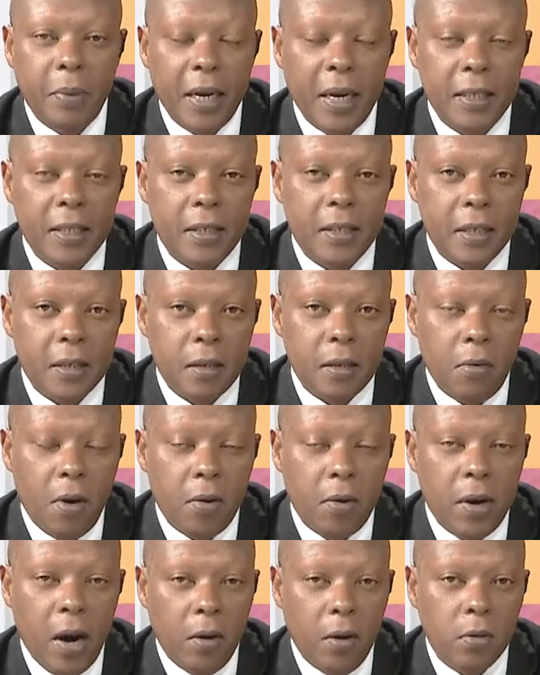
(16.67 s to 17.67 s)
place just
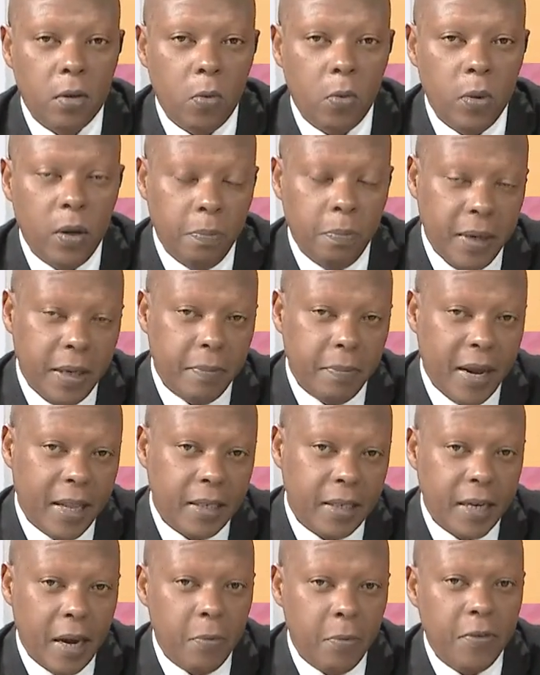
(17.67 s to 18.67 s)
around now. So we'll be, by
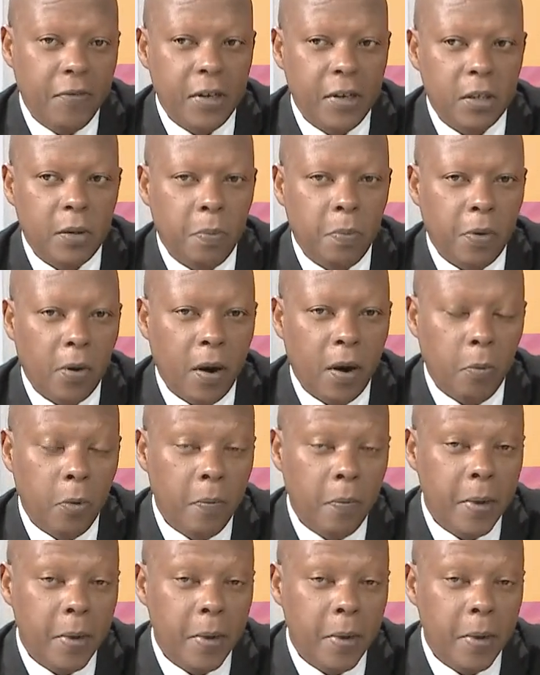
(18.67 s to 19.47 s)
the time we finish the program,